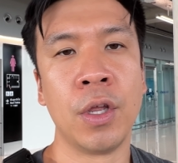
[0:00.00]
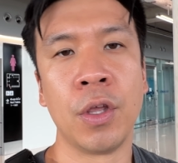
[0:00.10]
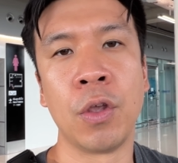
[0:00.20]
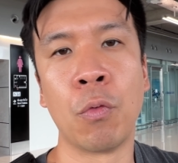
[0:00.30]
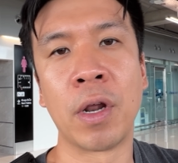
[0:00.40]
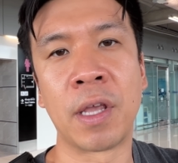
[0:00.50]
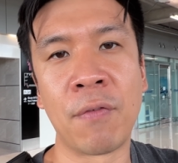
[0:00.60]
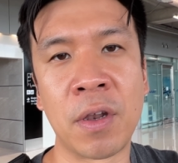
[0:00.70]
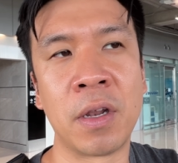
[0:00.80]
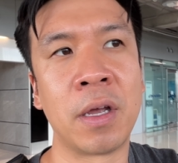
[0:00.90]
you want to give
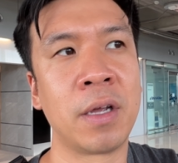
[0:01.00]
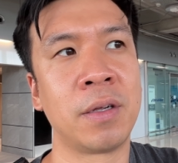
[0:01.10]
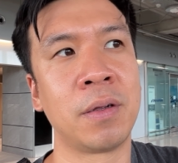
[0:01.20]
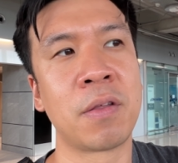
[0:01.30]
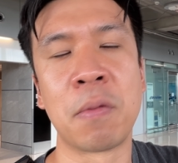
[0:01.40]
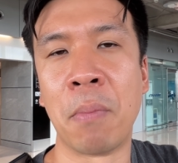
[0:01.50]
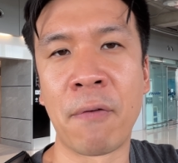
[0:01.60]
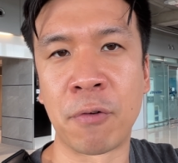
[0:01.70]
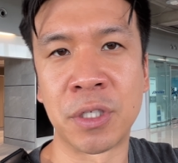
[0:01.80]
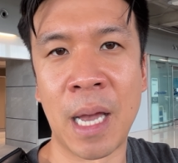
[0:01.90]
it some
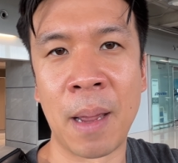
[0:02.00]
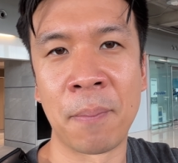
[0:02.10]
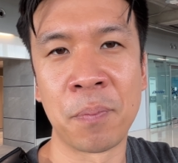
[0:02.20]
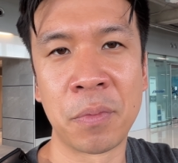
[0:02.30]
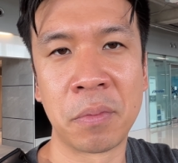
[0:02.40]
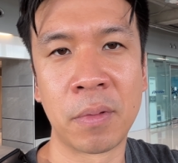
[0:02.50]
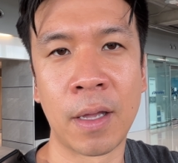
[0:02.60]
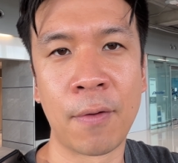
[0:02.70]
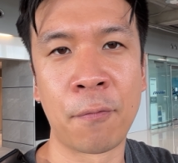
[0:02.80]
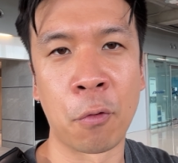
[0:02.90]
buffer time
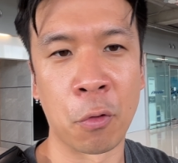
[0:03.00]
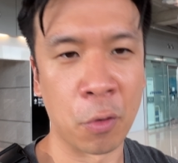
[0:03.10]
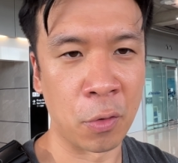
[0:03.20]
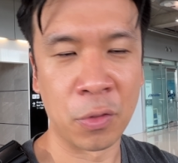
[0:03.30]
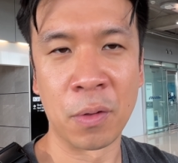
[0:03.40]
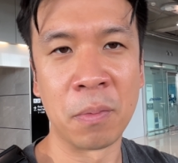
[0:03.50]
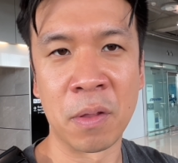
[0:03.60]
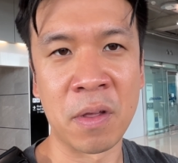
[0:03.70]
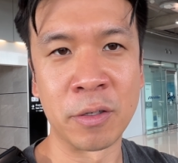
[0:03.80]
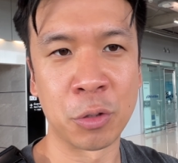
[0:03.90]
for this
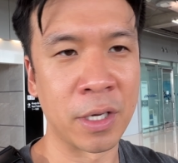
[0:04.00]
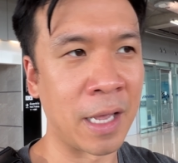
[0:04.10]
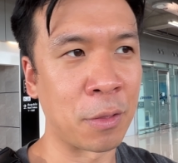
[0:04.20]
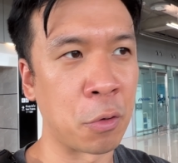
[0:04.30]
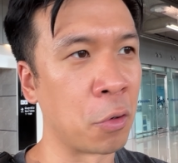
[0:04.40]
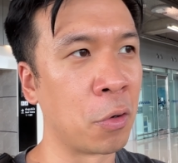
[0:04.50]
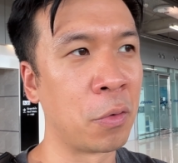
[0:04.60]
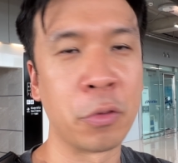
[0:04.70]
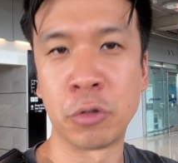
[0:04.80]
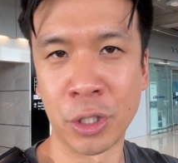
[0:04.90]
country to get their
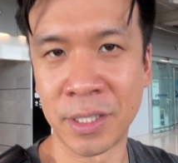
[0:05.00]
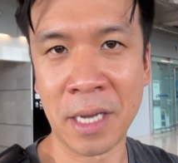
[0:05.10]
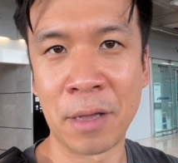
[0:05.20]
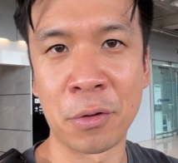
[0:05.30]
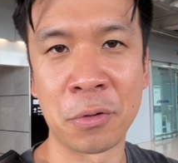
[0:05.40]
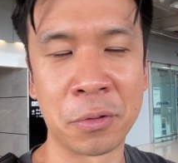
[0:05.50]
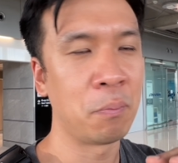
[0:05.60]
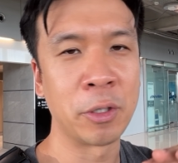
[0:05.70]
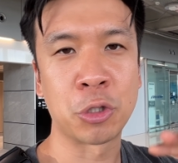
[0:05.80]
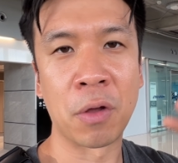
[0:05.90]
shit together.
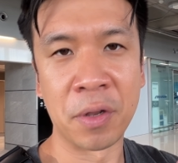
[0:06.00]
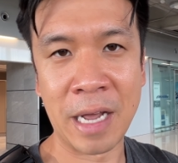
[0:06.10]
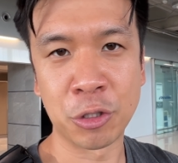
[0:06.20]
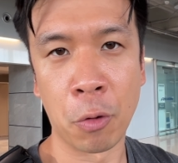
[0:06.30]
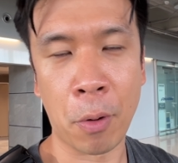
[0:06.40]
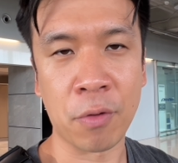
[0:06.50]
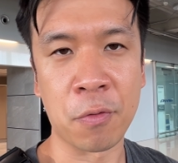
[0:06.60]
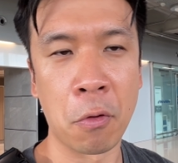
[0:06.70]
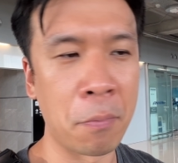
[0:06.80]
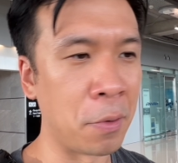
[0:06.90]
Make sure all the national parks are
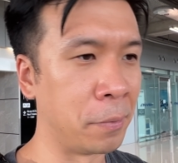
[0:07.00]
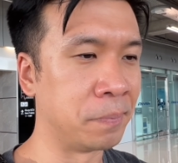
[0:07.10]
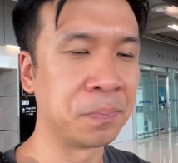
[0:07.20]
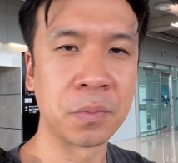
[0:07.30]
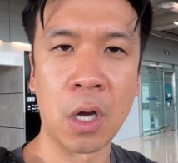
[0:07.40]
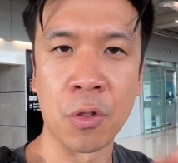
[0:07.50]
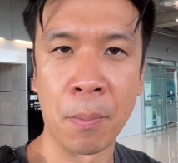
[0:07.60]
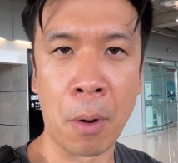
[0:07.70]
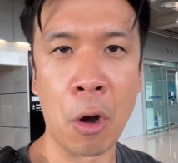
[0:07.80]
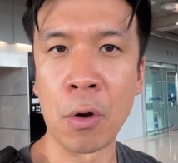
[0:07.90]
open, all the
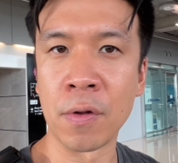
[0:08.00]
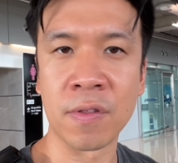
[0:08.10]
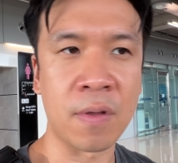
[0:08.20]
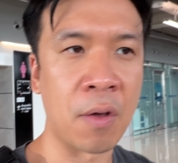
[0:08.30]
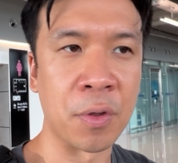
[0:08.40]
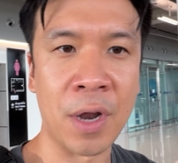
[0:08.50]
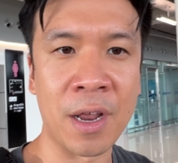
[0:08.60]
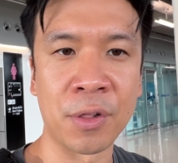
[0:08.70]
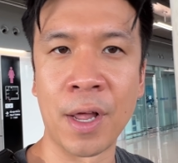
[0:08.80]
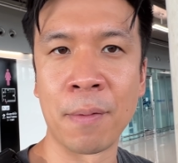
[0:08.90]
bars, all the
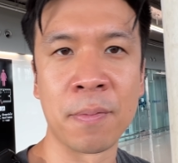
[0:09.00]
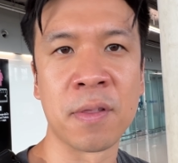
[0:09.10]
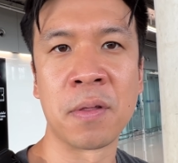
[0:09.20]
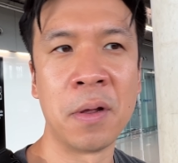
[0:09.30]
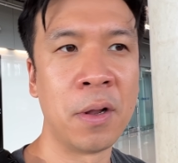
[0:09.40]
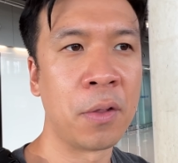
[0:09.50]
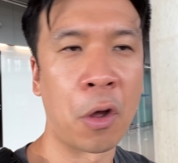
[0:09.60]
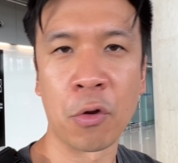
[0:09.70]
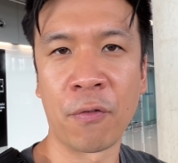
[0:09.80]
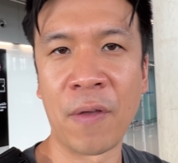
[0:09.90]
nightclubs, all
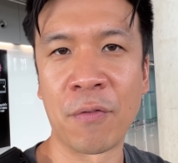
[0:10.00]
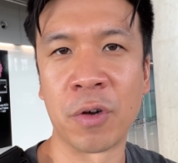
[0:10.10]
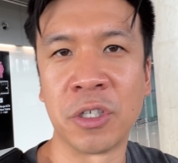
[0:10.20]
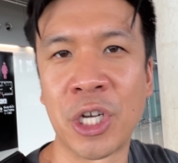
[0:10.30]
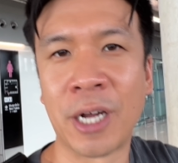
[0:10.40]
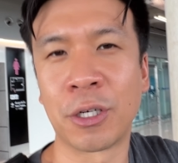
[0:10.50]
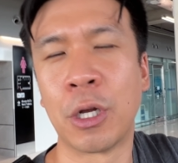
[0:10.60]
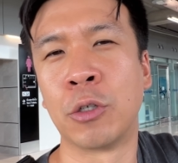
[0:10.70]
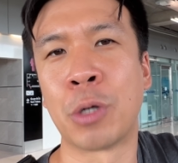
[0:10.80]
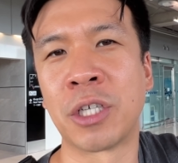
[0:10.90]
your favorite
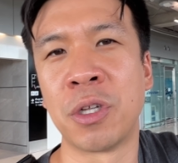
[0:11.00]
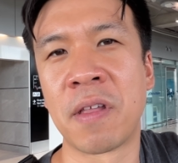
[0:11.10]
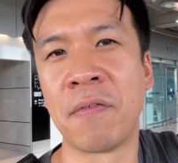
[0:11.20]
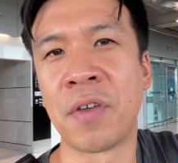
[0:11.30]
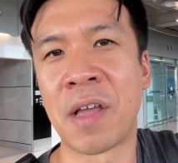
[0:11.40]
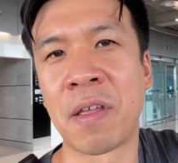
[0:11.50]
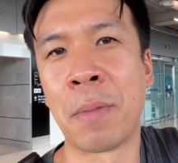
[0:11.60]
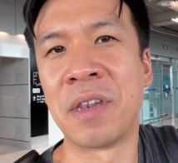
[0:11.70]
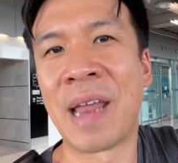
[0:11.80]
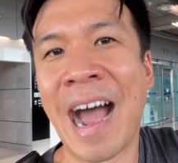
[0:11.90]
attractions that you guys have
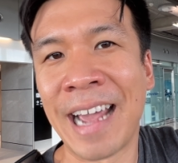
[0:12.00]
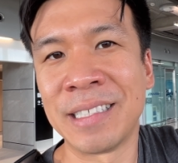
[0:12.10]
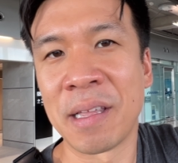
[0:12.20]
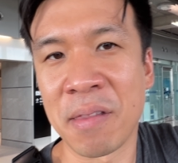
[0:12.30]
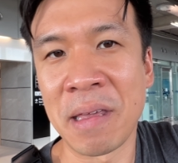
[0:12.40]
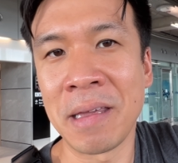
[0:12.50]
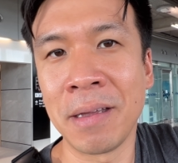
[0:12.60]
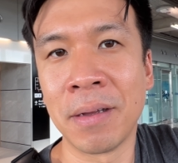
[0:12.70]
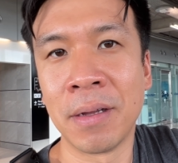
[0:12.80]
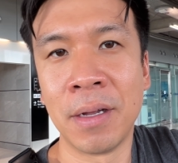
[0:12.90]
been dying to see.
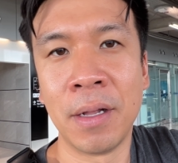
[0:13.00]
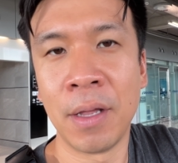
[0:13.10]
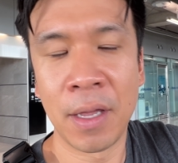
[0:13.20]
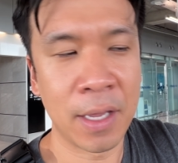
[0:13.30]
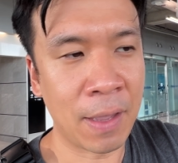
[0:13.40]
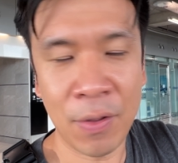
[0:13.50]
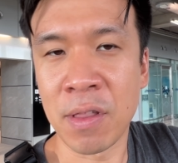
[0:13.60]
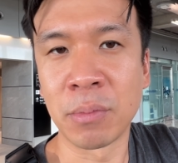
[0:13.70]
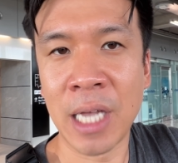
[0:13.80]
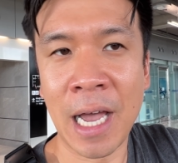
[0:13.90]
Give it
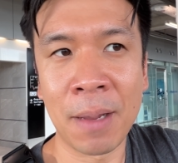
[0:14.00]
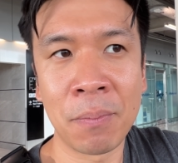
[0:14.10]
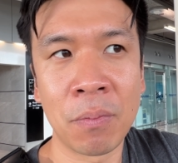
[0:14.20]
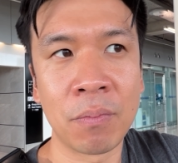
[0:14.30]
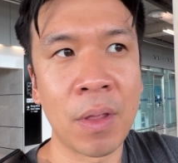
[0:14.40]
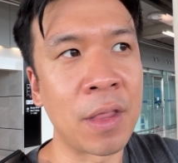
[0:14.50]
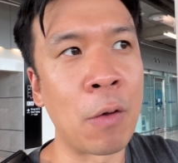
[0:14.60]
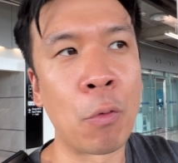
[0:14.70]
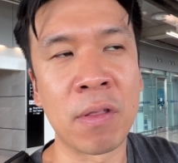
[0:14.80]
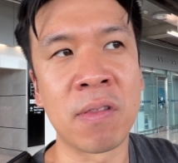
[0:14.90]
some time, and then
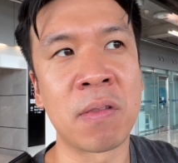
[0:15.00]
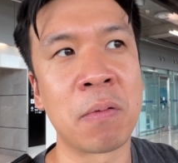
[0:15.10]
once